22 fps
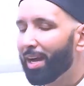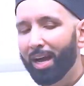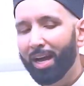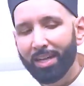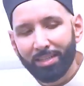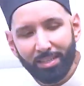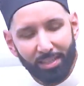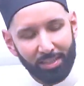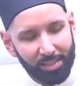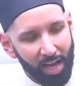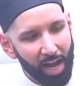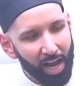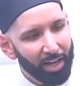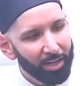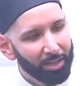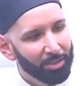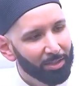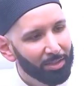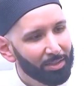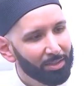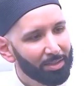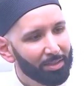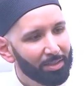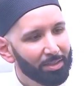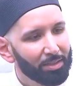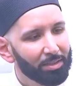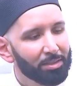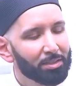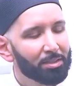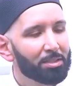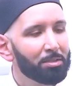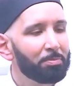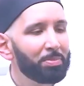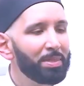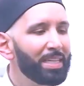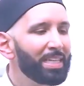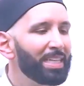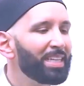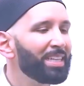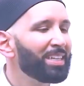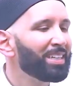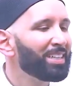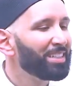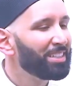a desire to
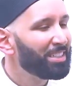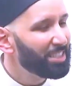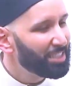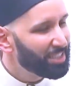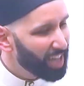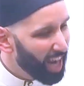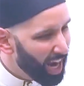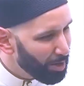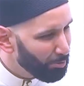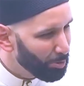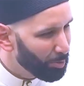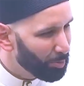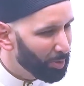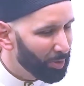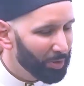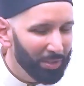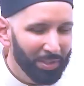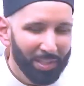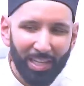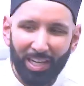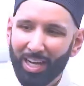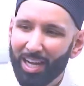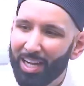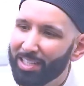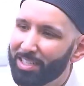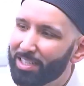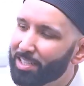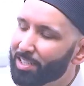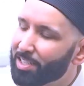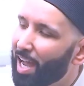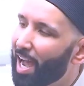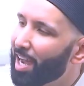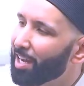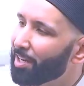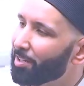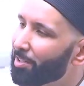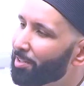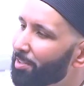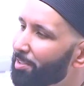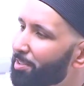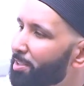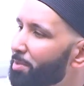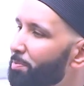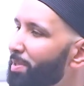be desirable, a
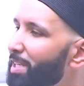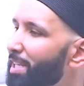desire to